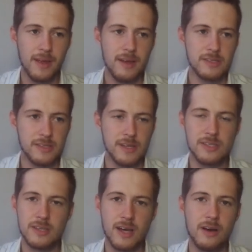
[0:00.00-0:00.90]
So that's
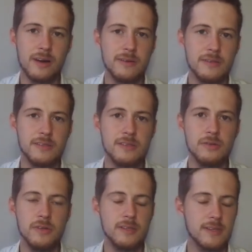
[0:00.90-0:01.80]
just how I
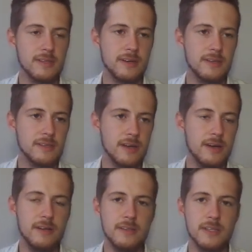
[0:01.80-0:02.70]
do it, that's how I design
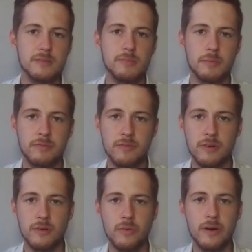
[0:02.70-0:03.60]
it, that's my
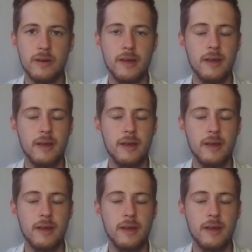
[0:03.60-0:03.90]
preferred way.